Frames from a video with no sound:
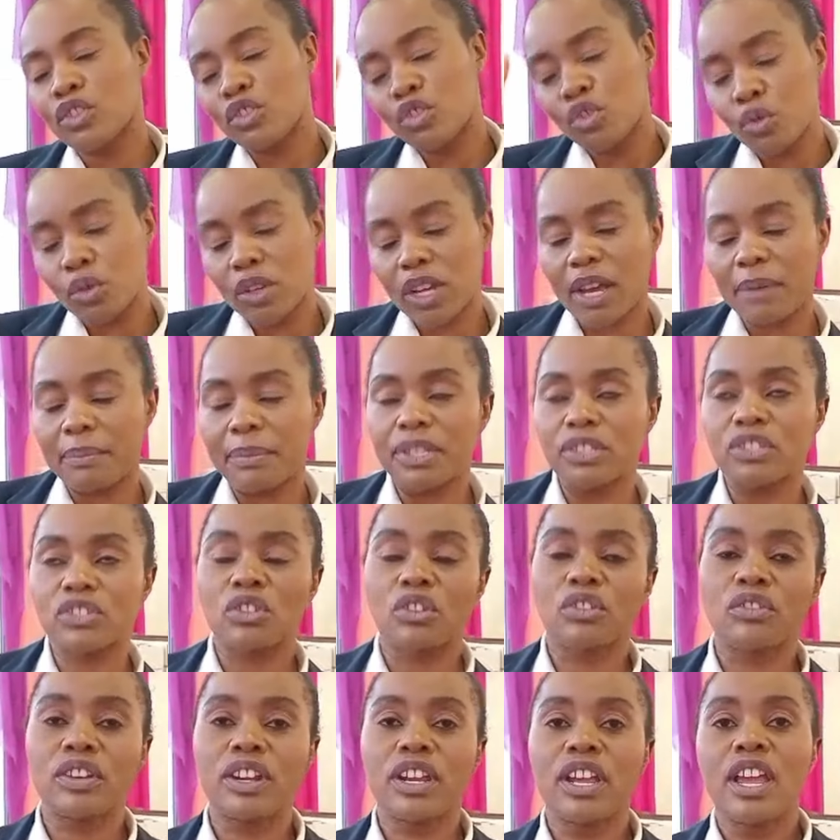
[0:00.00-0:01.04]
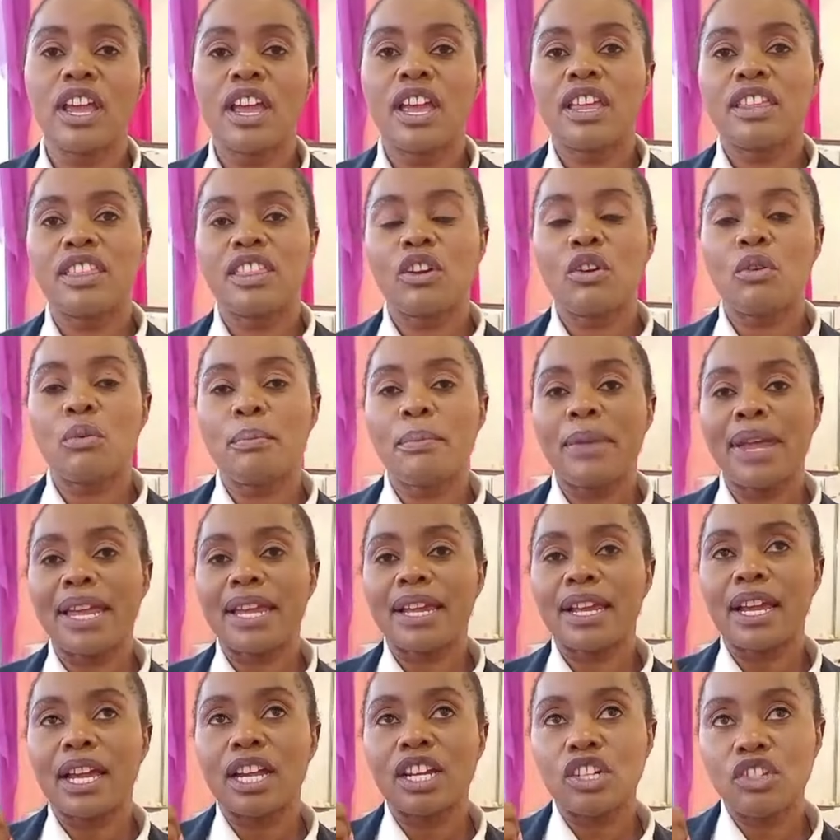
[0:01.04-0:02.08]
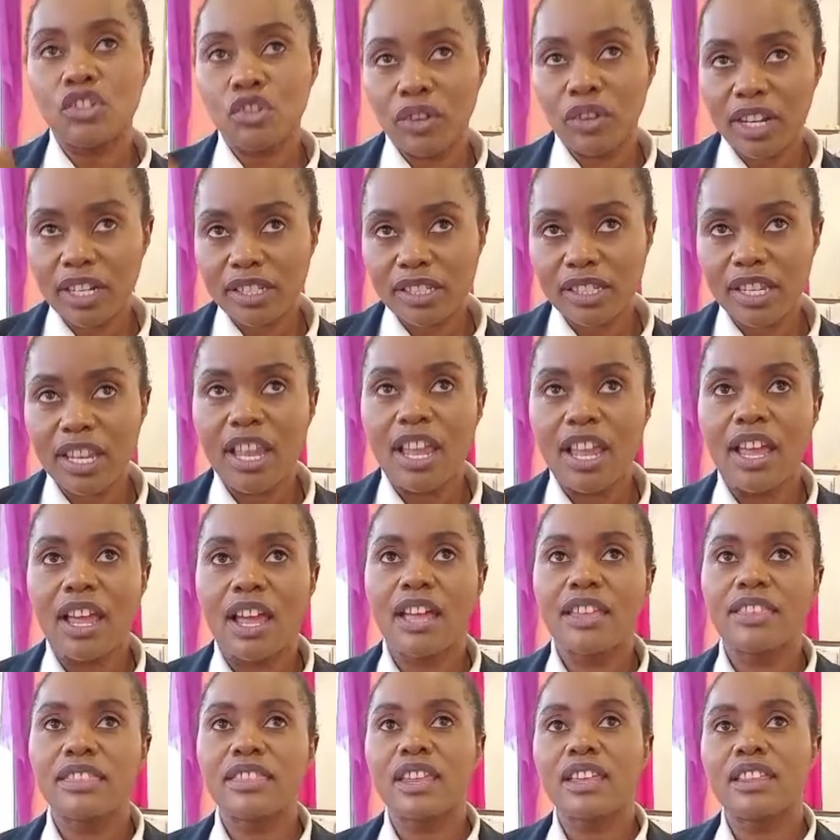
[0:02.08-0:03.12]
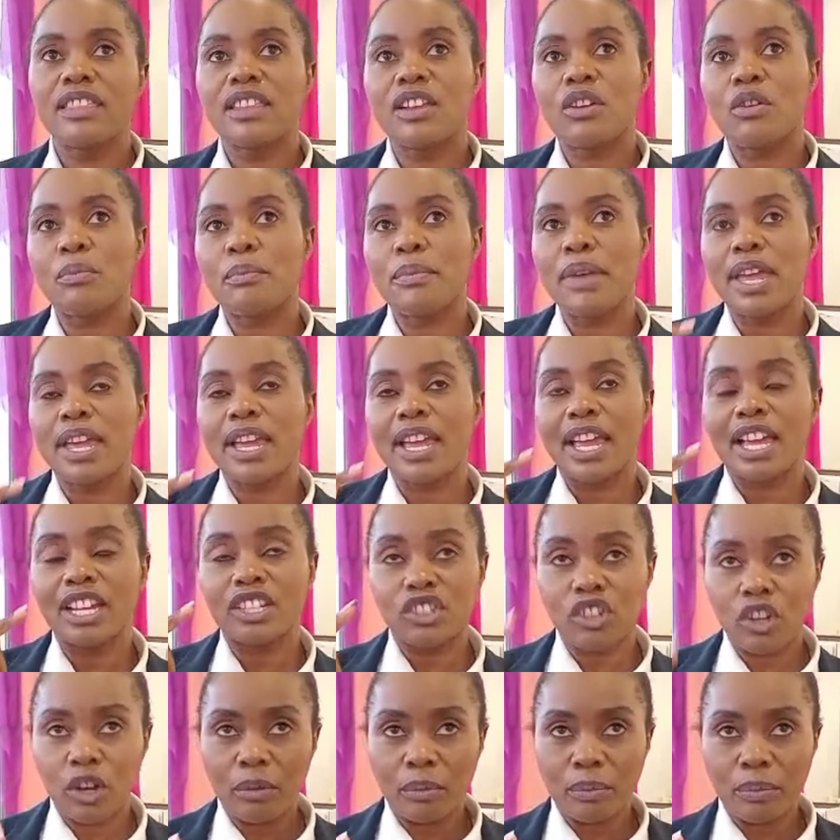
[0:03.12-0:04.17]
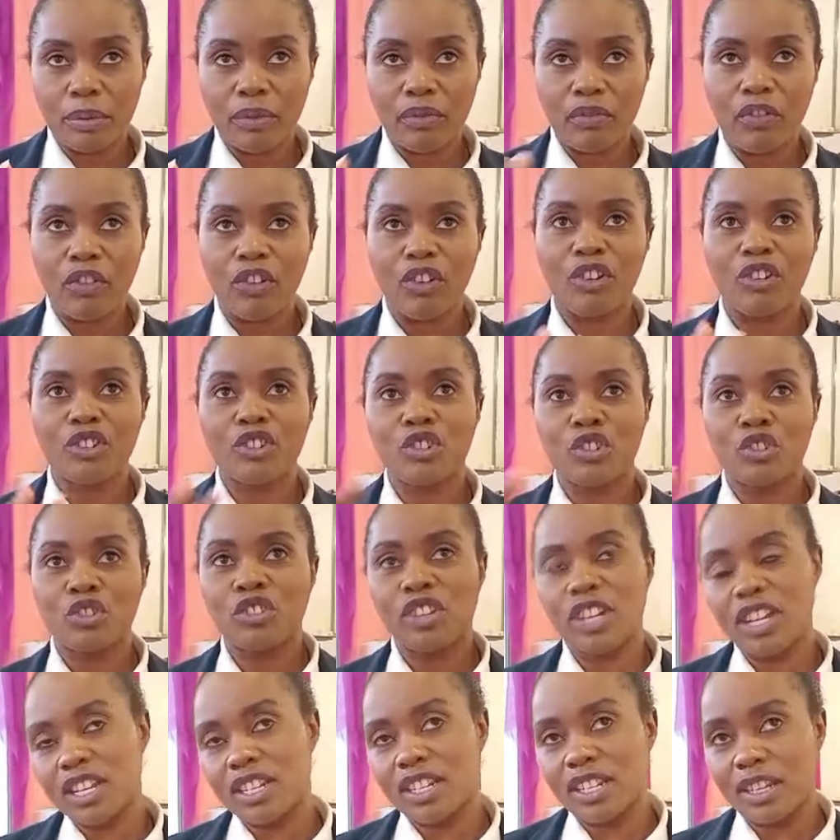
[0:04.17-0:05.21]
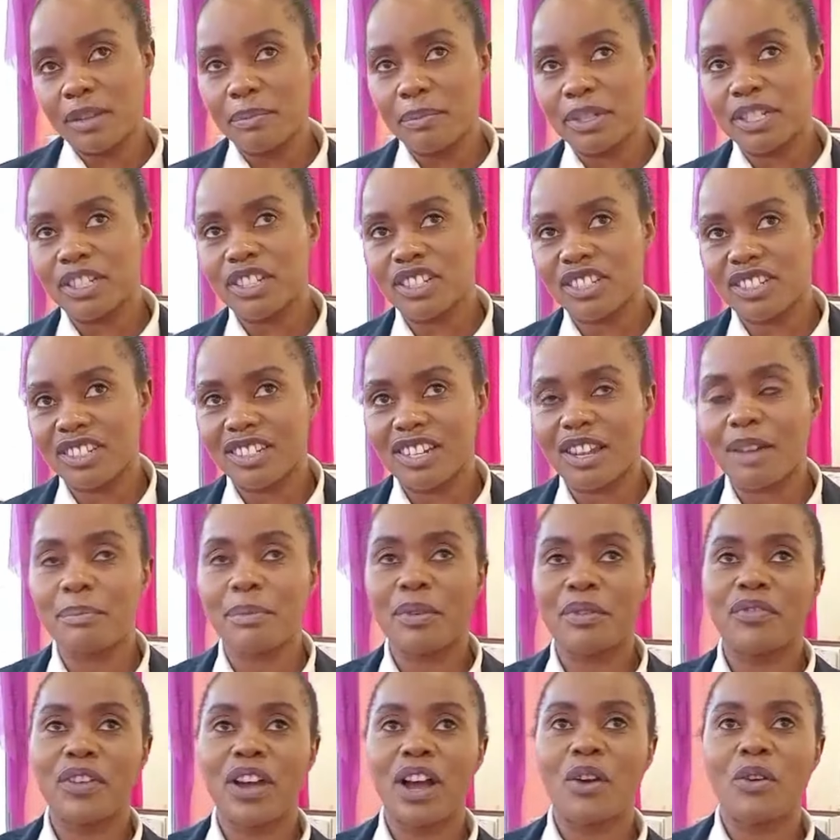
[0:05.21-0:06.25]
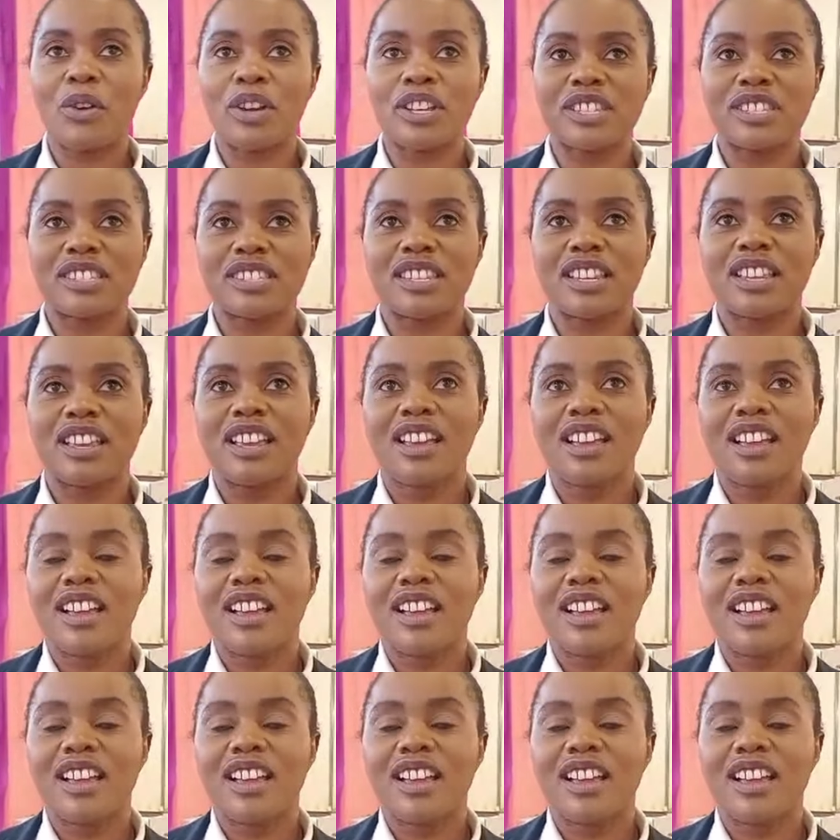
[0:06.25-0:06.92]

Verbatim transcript: two garments sorry they will make a dress and then they'll make a top for a limited number of hours.